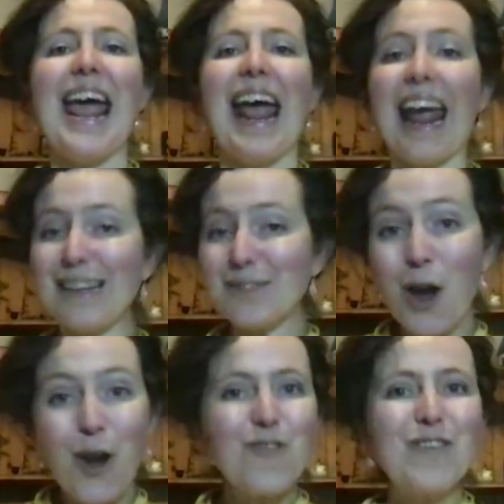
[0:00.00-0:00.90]
it's
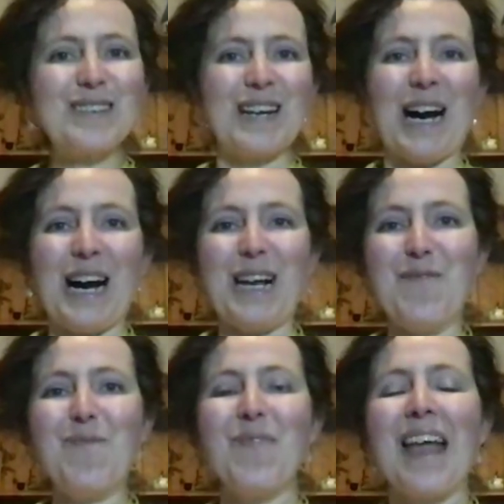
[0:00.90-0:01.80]
over
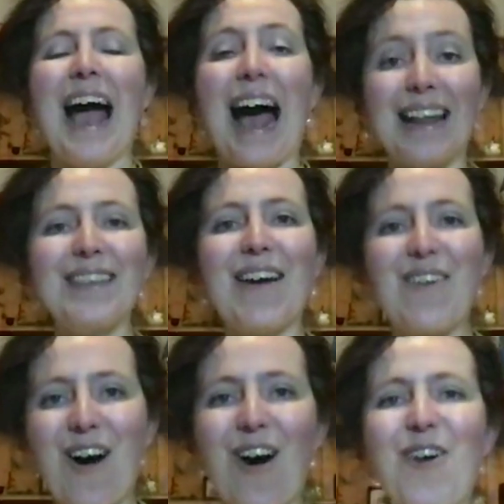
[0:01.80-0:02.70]
time, and there are